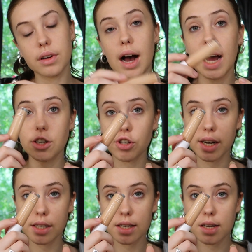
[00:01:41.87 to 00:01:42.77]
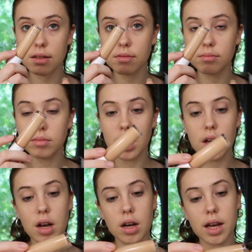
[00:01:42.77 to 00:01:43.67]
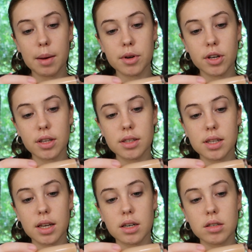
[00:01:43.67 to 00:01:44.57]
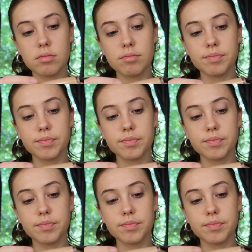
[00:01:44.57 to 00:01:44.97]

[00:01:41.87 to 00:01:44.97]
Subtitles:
Hydrating Camo Conceal